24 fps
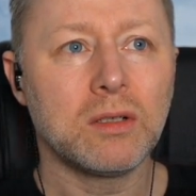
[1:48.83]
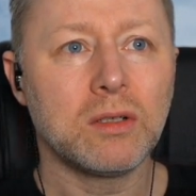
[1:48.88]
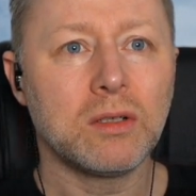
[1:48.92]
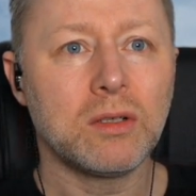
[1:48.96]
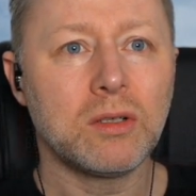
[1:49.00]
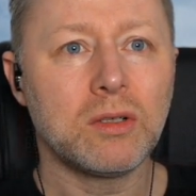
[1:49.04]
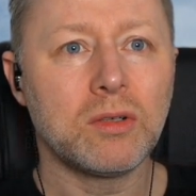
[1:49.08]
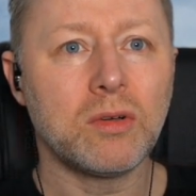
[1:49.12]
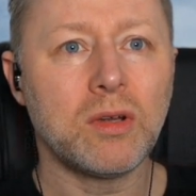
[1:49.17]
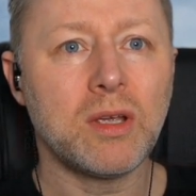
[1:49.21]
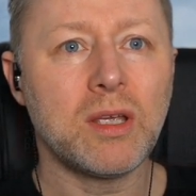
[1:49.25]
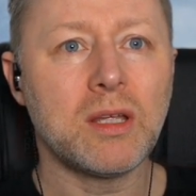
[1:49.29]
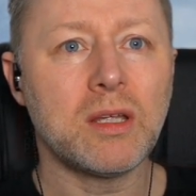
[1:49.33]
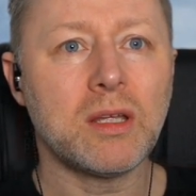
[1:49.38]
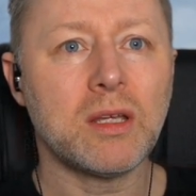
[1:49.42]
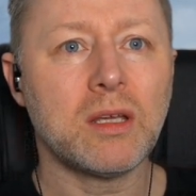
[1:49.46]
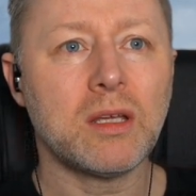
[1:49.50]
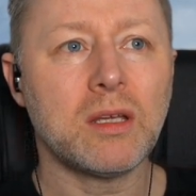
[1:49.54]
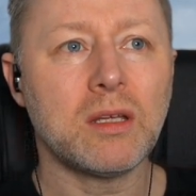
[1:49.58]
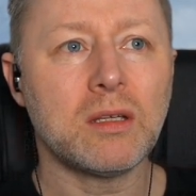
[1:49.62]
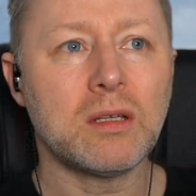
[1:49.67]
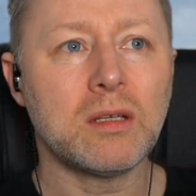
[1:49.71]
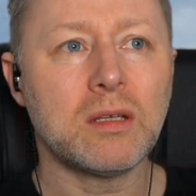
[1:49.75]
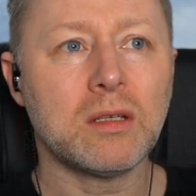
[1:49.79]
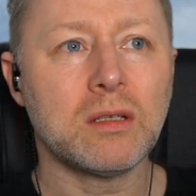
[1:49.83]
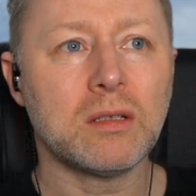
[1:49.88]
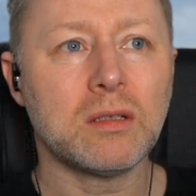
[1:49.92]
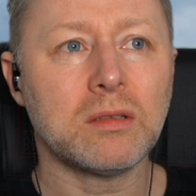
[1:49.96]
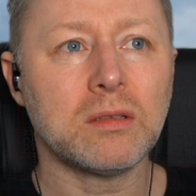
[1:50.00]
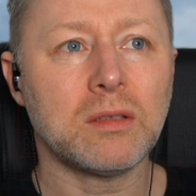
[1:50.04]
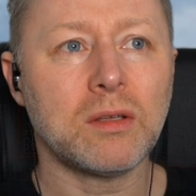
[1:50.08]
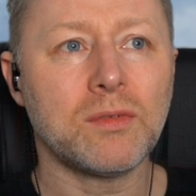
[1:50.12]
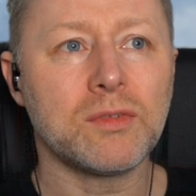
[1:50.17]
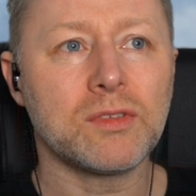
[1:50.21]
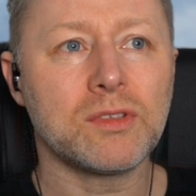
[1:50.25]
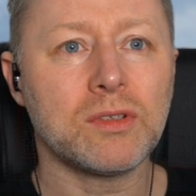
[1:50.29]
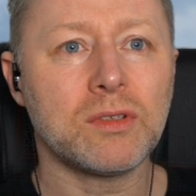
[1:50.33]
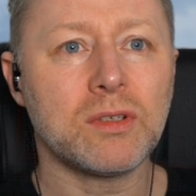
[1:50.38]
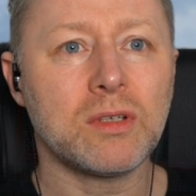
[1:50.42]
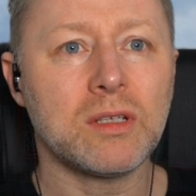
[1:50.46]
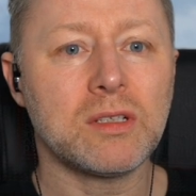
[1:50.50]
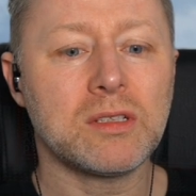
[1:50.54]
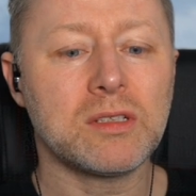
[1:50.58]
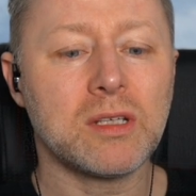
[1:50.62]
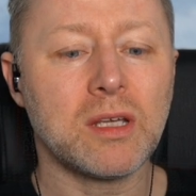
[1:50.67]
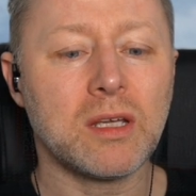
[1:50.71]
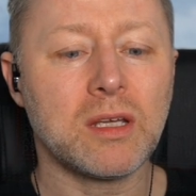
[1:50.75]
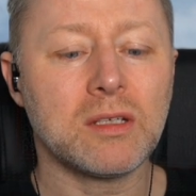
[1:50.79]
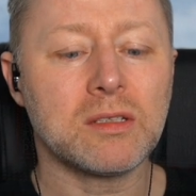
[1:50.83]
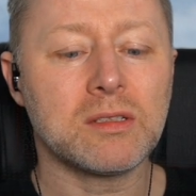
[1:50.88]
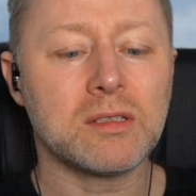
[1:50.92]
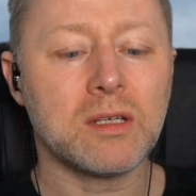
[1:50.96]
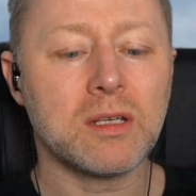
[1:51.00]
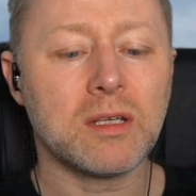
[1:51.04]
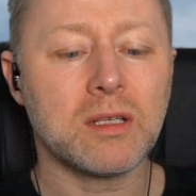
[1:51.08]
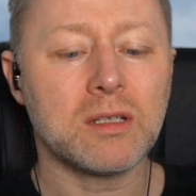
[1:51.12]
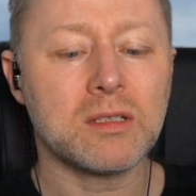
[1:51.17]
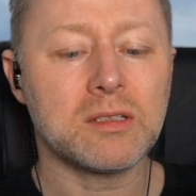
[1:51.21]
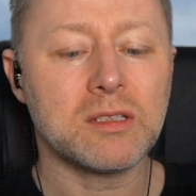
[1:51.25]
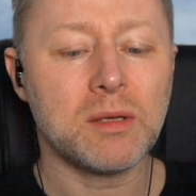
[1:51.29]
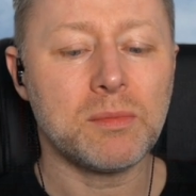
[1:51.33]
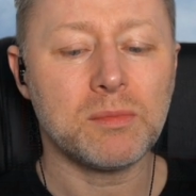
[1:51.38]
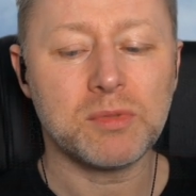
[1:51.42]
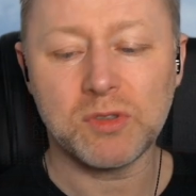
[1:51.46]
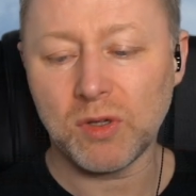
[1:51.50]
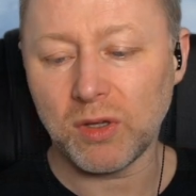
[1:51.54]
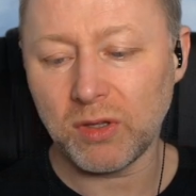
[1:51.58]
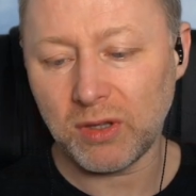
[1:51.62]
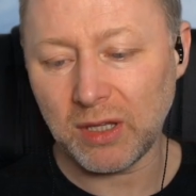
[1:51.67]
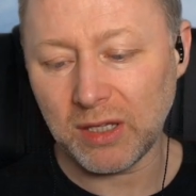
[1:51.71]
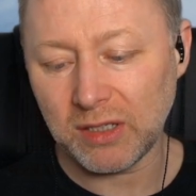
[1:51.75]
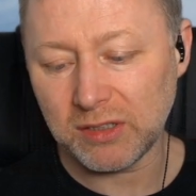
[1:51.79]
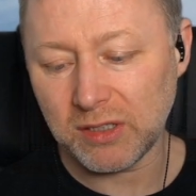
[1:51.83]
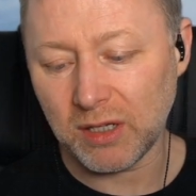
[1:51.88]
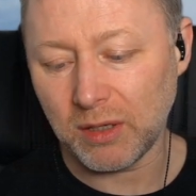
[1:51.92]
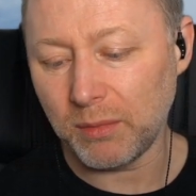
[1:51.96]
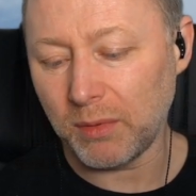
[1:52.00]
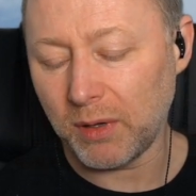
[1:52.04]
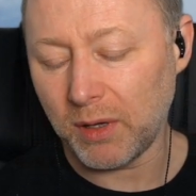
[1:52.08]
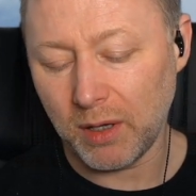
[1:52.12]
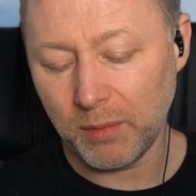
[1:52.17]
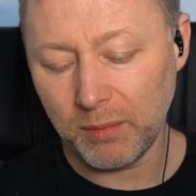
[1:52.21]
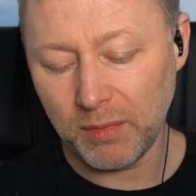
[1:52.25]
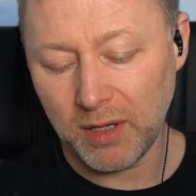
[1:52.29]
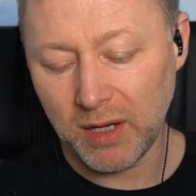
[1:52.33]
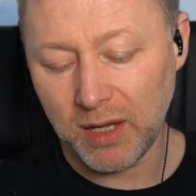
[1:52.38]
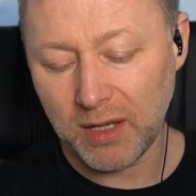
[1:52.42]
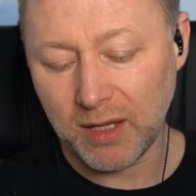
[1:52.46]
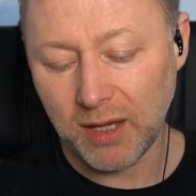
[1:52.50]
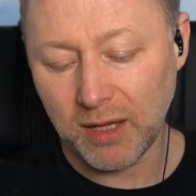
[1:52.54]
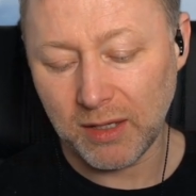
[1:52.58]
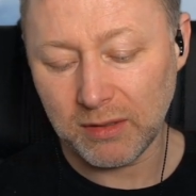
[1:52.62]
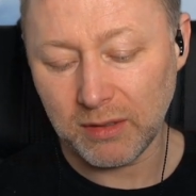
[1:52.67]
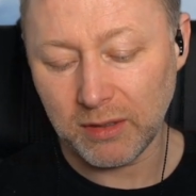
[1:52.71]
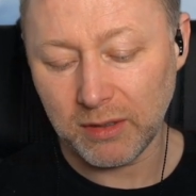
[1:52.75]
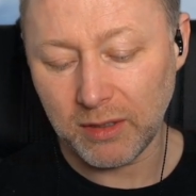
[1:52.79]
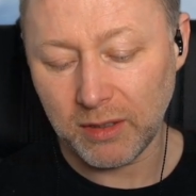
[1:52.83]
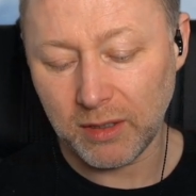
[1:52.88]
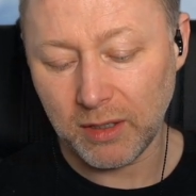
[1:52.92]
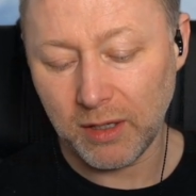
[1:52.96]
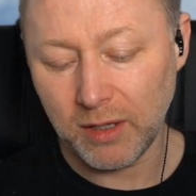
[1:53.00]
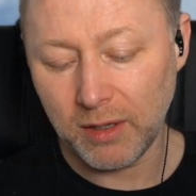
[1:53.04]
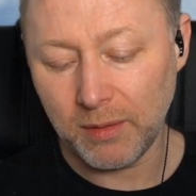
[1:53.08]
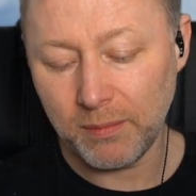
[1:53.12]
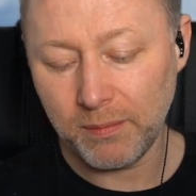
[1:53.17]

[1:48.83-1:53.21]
you know, he loves all these things, like the same sort of things that I'm into, kind of like,